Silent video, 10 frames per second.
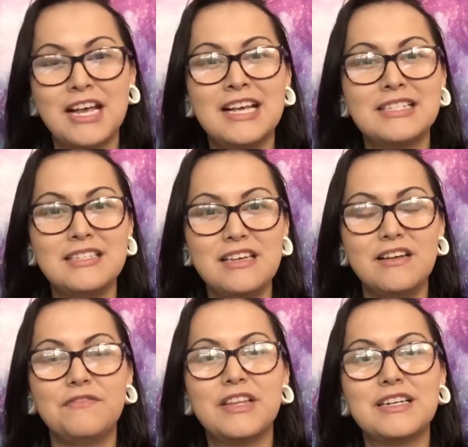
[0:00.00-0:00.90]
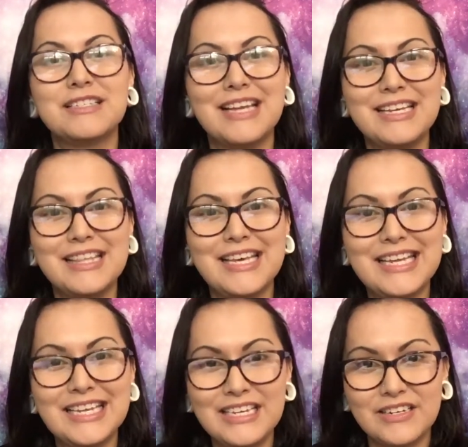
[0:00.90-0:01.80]
see if there's anything
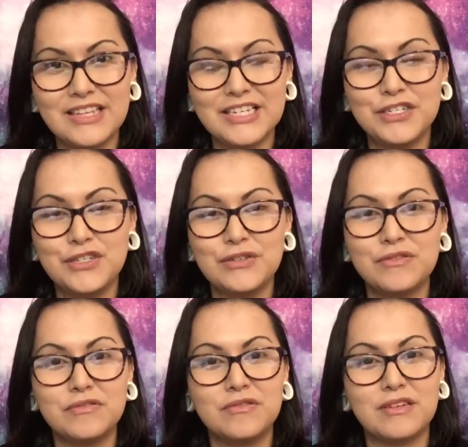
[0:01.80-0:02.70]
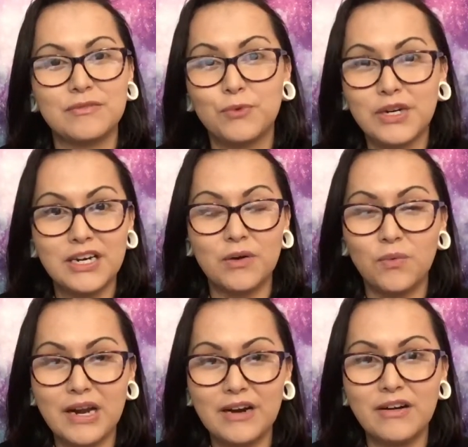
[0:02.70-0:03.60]
in here that you weren't
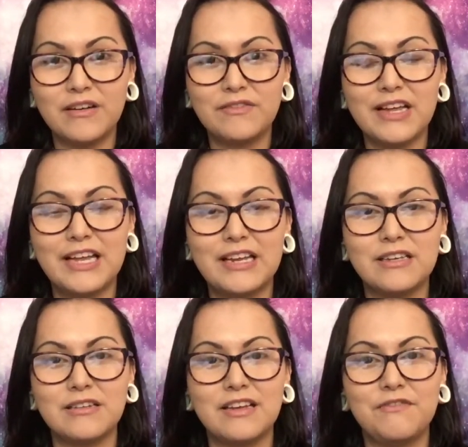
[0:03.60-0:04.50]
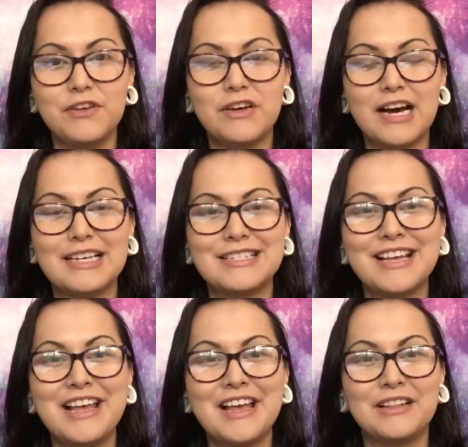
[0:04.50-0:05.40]
aware of, and if you guys
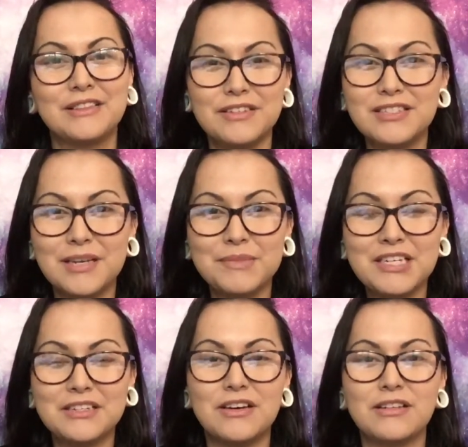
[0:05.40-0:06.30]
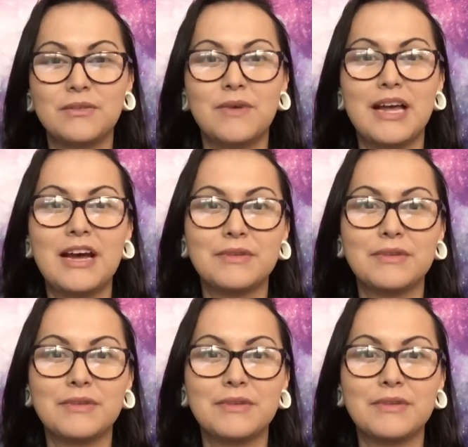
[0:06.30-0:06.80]
learned something along the way, I would